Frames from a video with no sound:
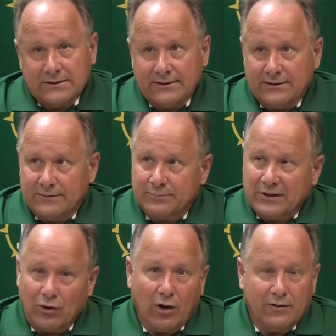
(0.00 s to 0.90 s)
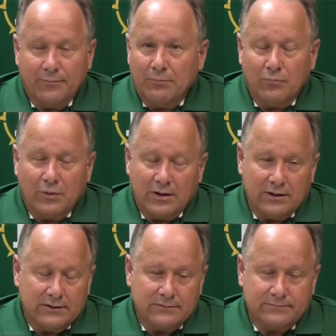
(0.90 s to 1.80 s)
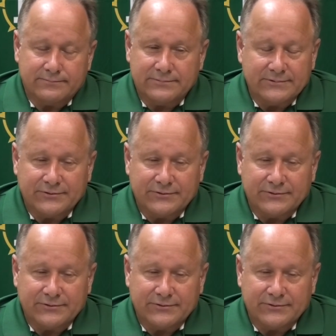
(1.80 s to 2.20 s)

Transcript: you know, played all of them. Uh,